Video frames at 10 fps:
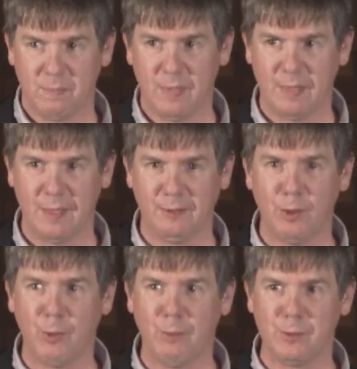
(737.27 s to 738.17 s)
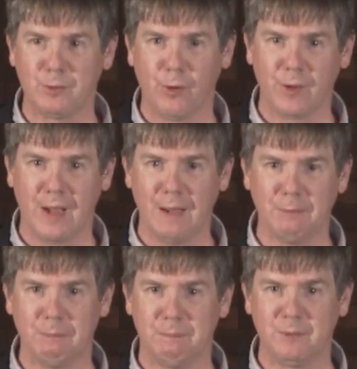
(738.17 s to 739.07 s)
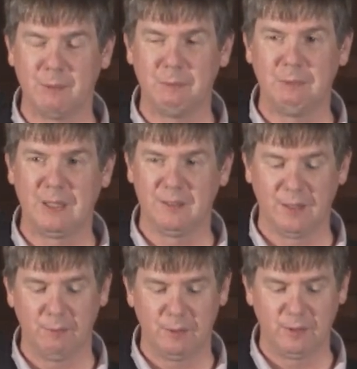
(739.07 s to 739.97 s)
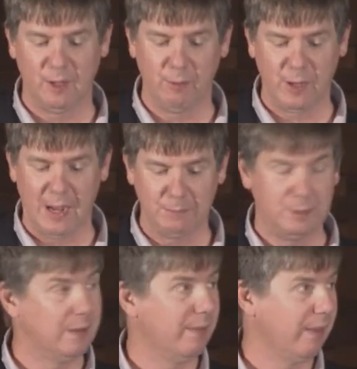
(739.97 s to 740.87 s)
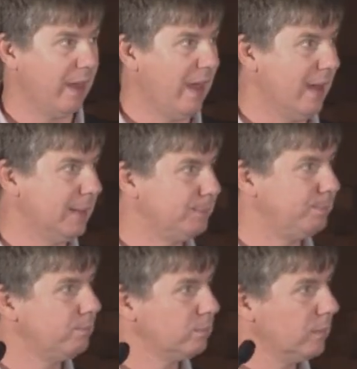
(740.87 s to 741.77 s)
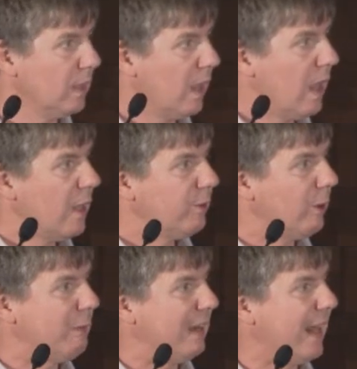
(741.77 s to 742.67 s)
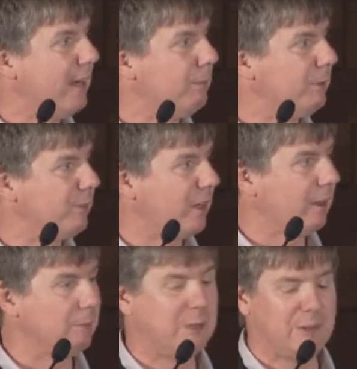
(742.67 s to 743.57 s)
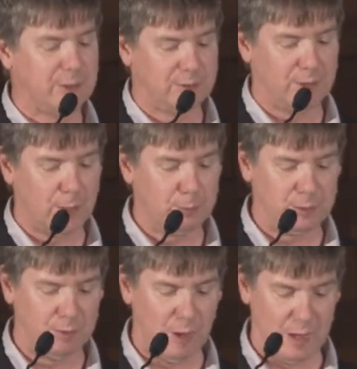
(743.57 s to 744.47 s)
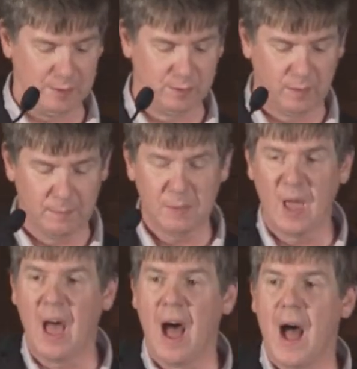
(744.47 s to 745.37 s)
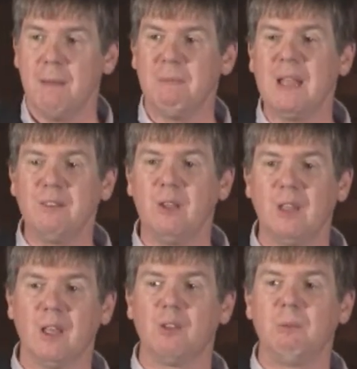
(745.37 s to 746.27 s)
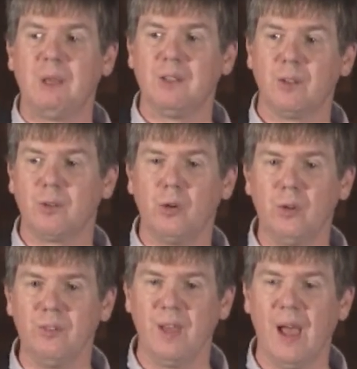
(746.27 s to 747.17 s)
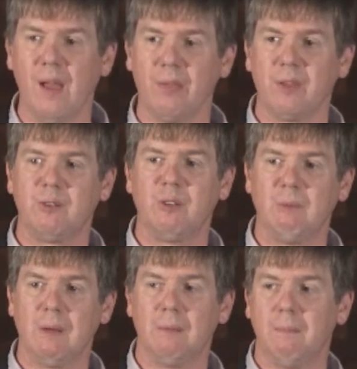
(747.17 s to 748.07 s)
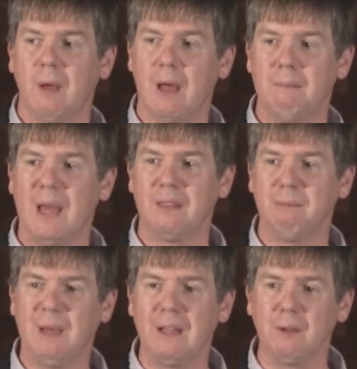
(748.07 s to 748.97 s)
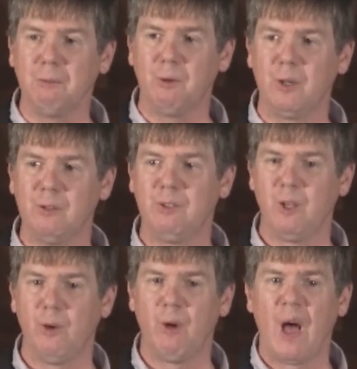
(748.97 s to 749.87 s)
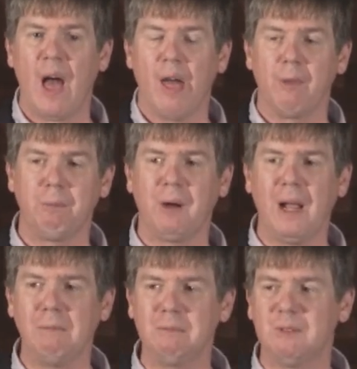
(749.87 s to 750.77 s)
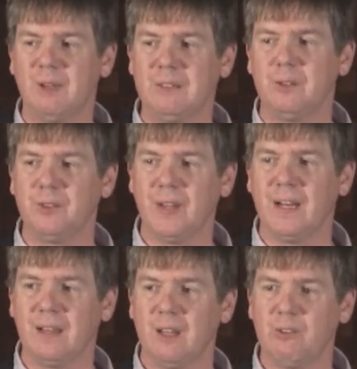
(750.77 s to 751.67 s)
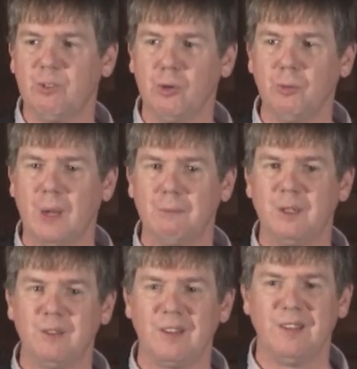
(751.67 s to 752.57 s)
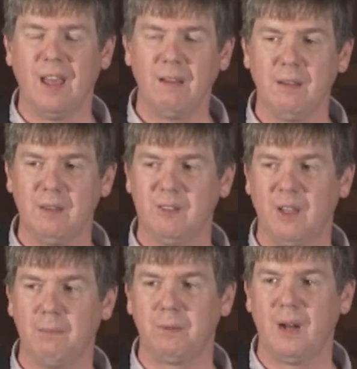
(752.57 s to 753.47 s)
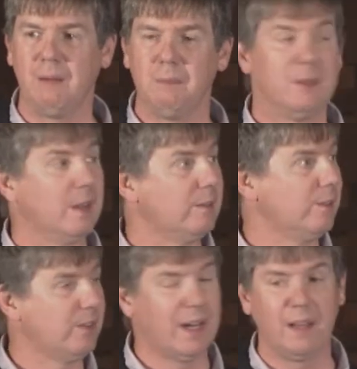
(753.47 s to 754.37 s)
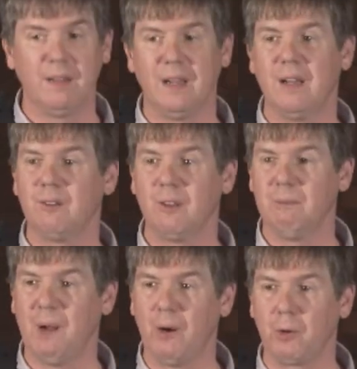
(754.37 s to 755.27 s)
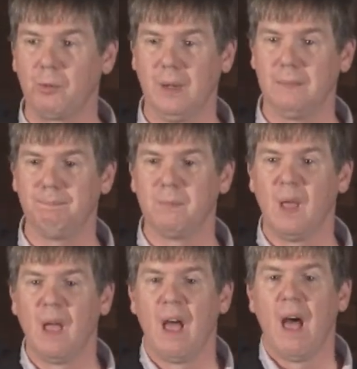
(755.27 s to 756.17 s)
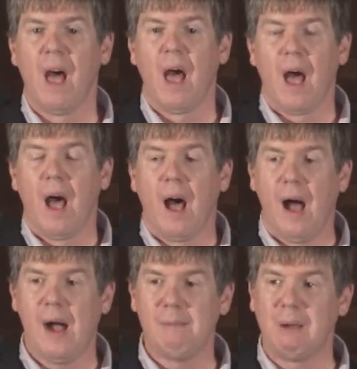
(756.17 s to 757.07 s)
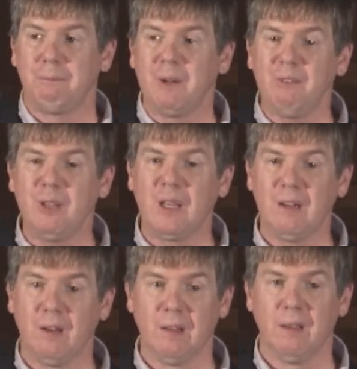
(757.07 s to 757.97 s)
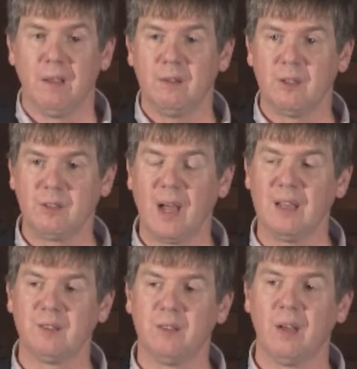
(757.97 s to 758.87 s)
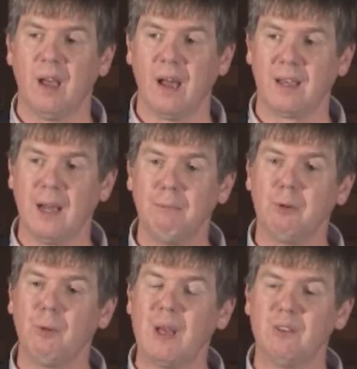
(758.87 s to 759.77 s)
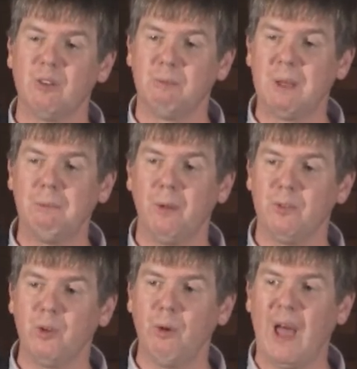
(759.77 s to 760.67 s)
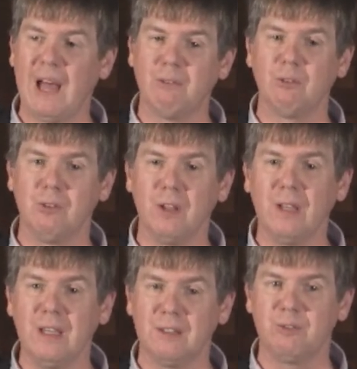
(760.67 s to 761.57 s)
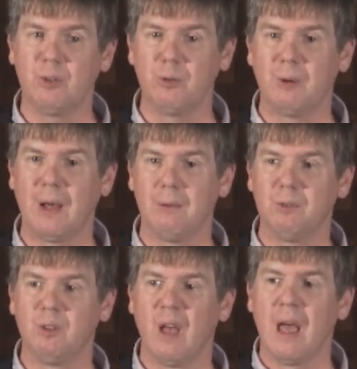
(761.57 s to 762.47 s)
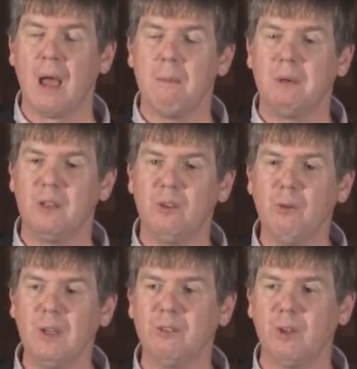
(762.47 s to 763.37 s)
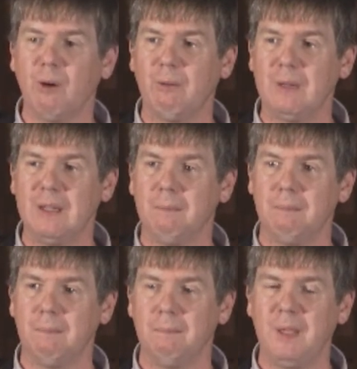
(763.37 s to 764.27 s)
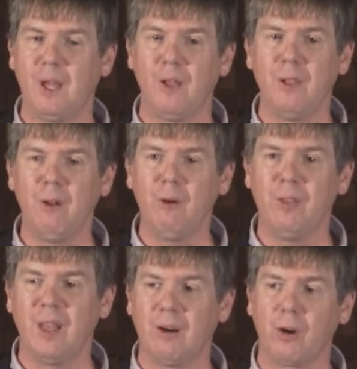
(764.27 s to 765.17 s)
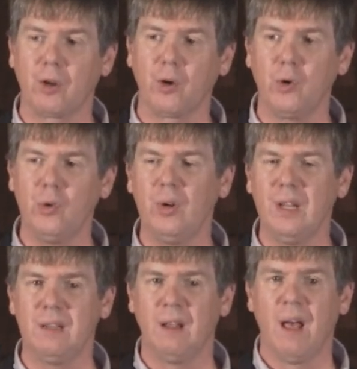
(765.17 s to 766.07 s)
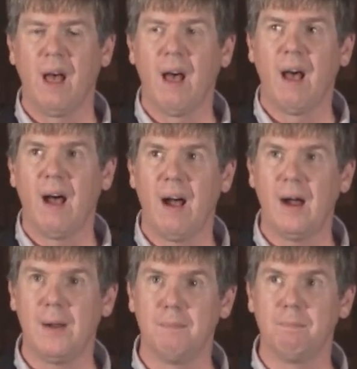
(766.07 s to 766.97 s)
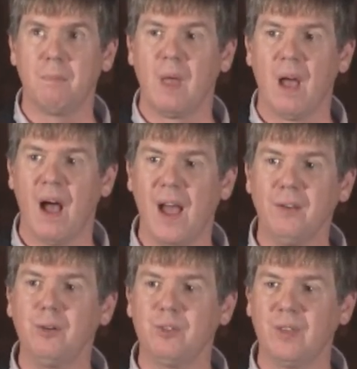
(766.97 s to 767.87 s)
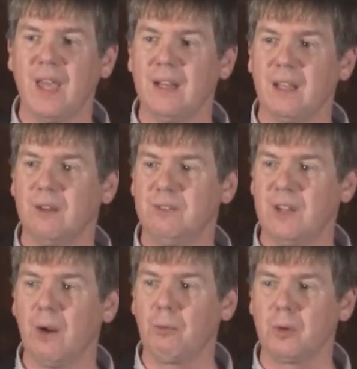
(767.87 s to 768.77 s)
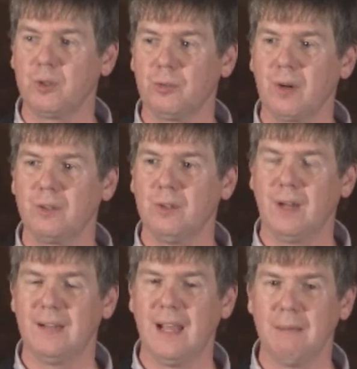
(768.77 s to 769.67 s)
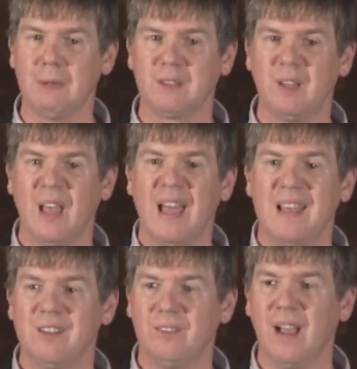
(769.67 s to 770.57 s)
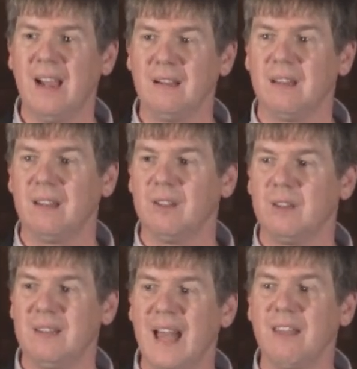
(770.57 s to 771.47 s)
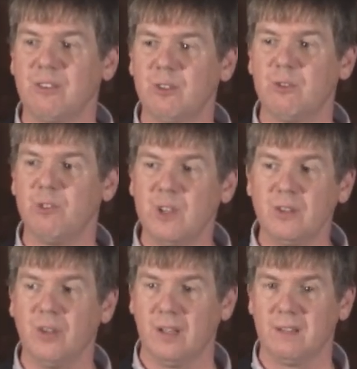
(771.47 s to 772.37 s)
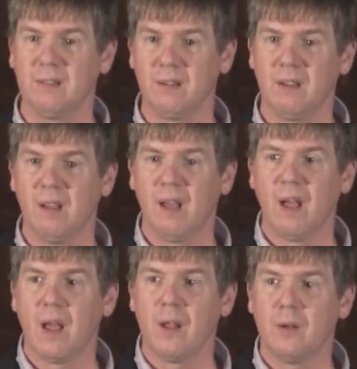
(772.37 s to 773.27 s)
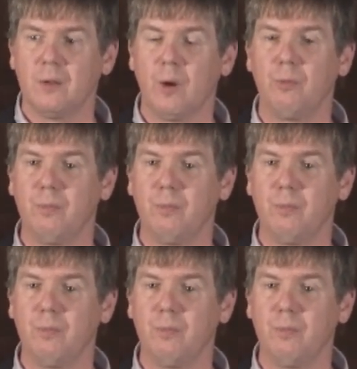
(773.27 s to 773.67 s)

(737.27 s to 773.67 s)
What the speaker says: they knew what was going on, but simply because that was the only option that they had. So about 80% of the previous load was lost. I mention this because it turns out that from a mathematical point of view, the problem of understanding these food webs is exactly the same problem as understanding the nature of the power grid. I'm briefly going to discuss a couple of ways that people do have of looking at food webs, but in doing so, I want to be clear that our current understanding of network structure and dynamics is not yet sufficient to